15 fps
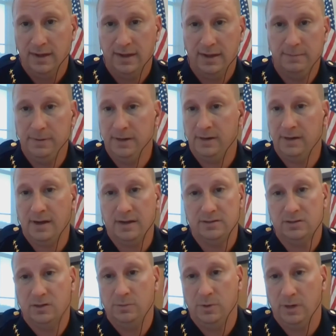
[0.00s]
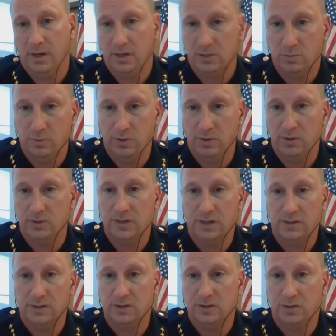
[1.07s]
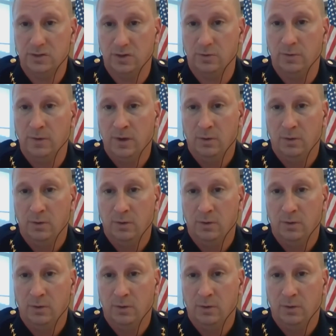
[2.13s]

and be in constant communication with your citizens too.